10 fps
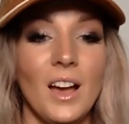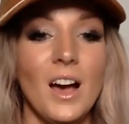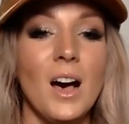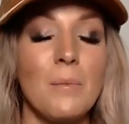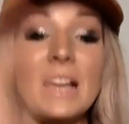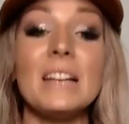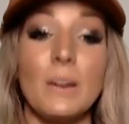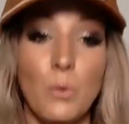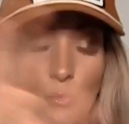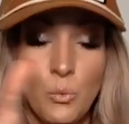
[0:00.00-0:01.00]
And
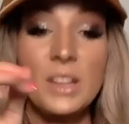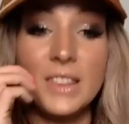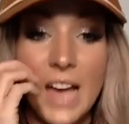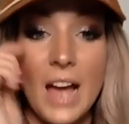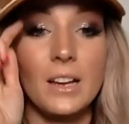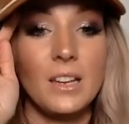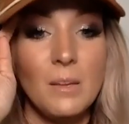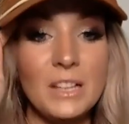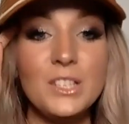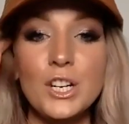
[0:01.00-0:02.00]
with that,
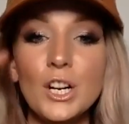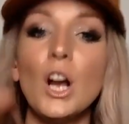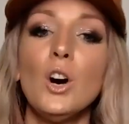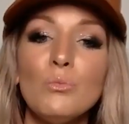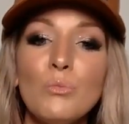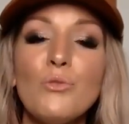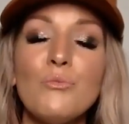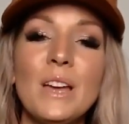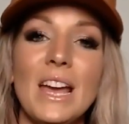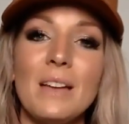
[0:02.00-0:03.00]
commit to your own
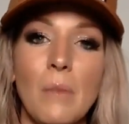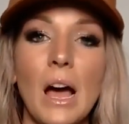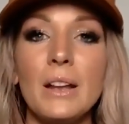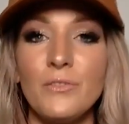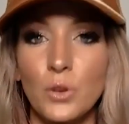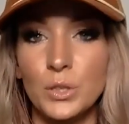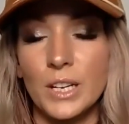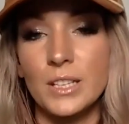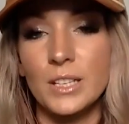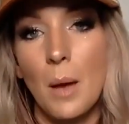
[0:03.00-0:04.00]
movement and
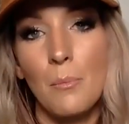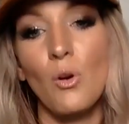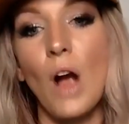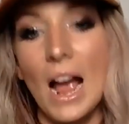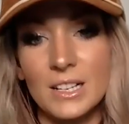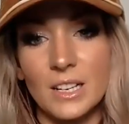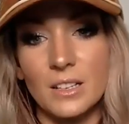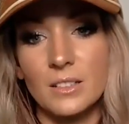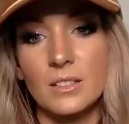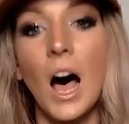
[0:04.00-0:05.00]
mindfulness
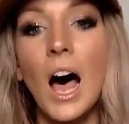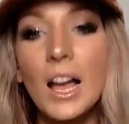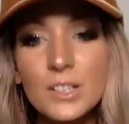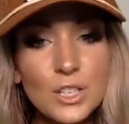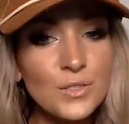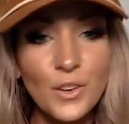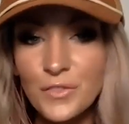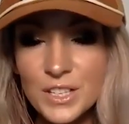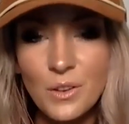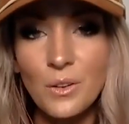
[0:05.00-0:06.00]
practice, not just for
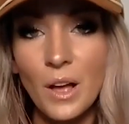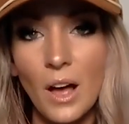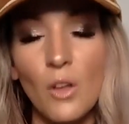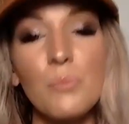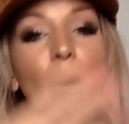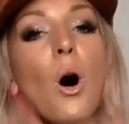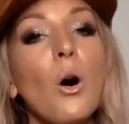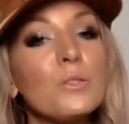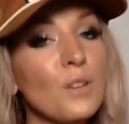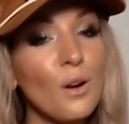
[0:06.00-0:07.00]
physical health, but
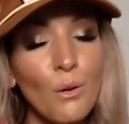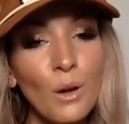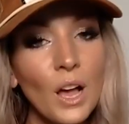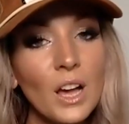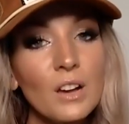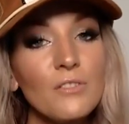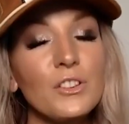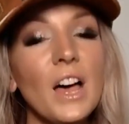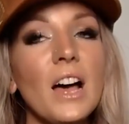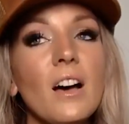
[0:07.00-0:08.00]
also
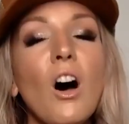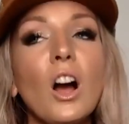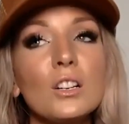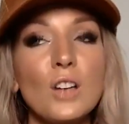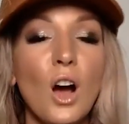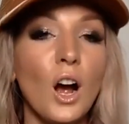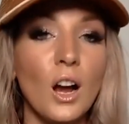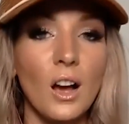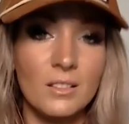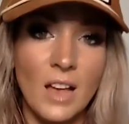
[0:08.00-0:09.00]
for that heart to
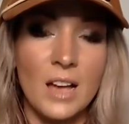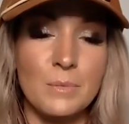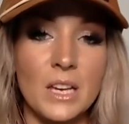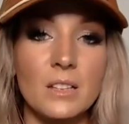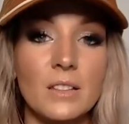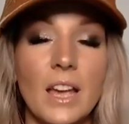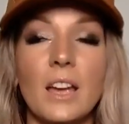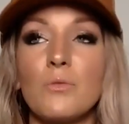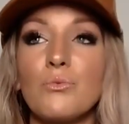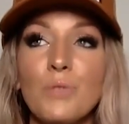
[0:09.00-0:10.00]
heart alignment, like
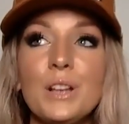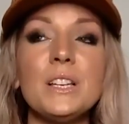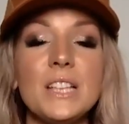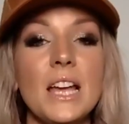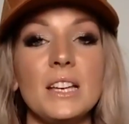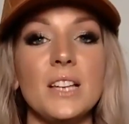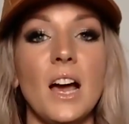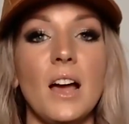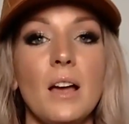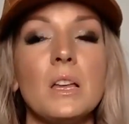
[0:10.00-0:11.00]
really taking
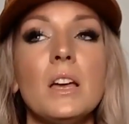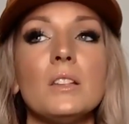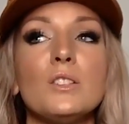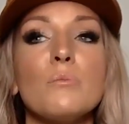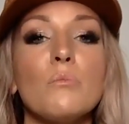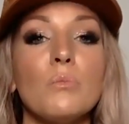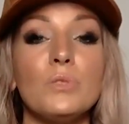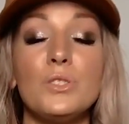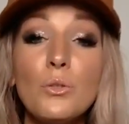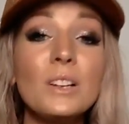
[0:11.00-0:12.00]
time to
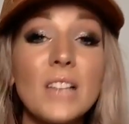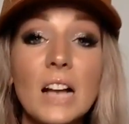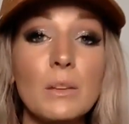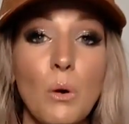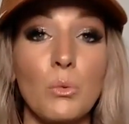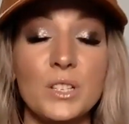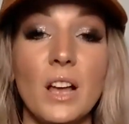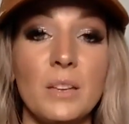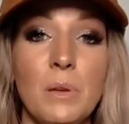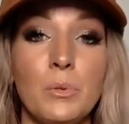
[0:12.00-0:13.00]
do exactly what we're
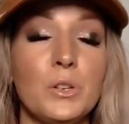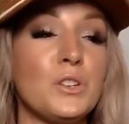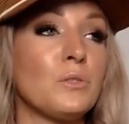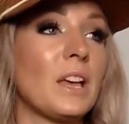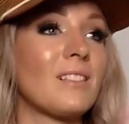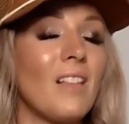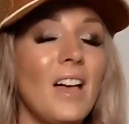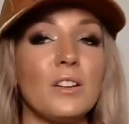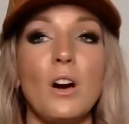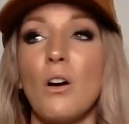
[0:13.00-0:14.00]
telling people to do, like
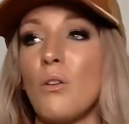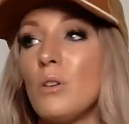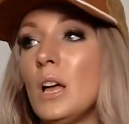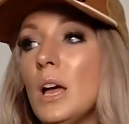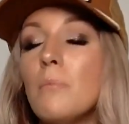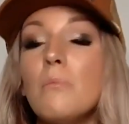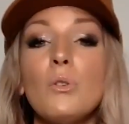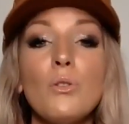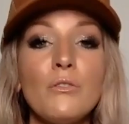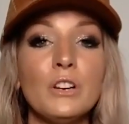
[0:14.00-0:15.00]
let go,
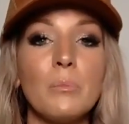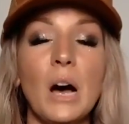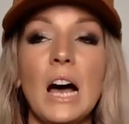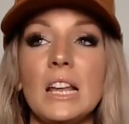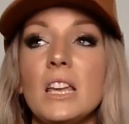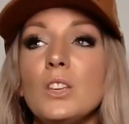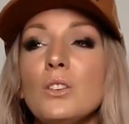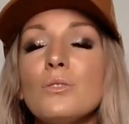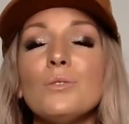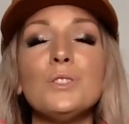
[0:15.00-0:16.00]
move your body,
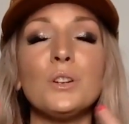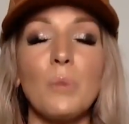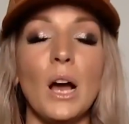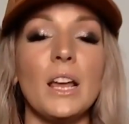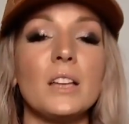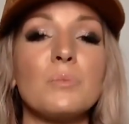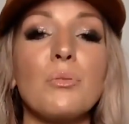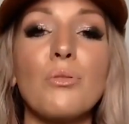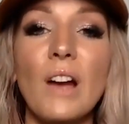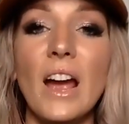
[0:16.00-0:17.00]
use your body as
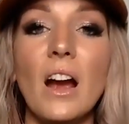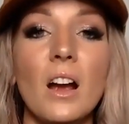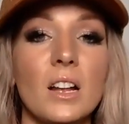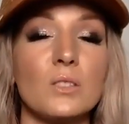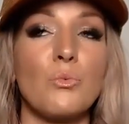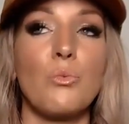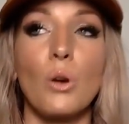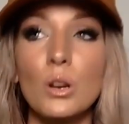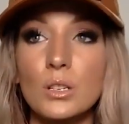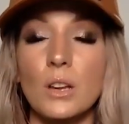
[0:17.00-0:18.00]
prayer and as
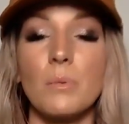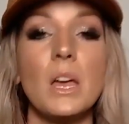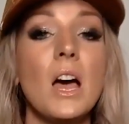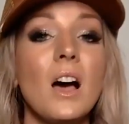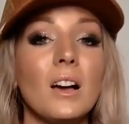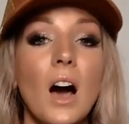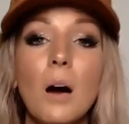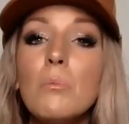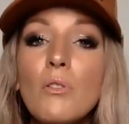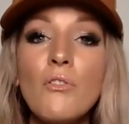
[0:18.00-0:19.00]
worship.
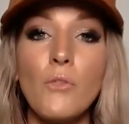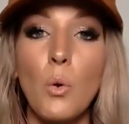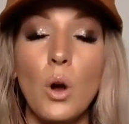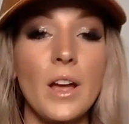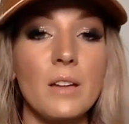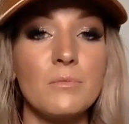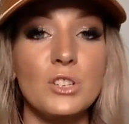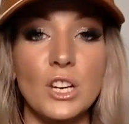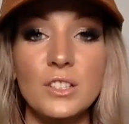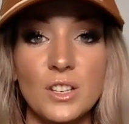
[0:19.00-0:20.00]
Come before Him
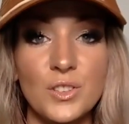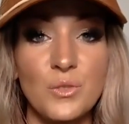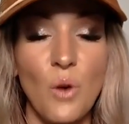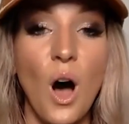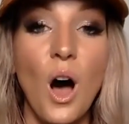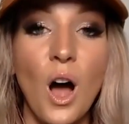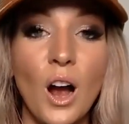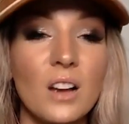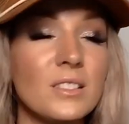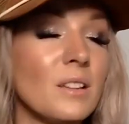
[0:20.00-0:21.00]
just as you
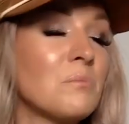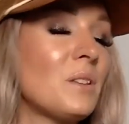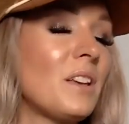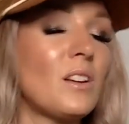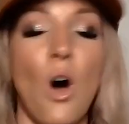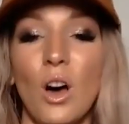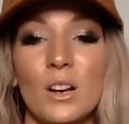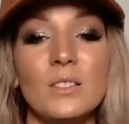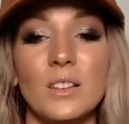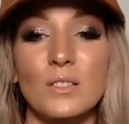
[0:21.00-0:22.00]
are, simply and
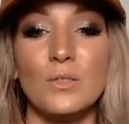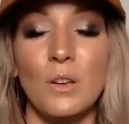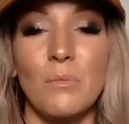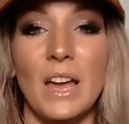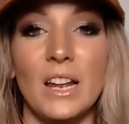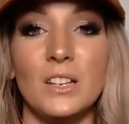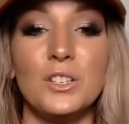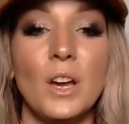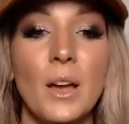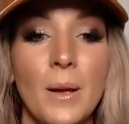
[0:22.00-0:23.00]
honestly as you can
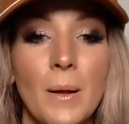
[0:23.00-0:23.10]
manage.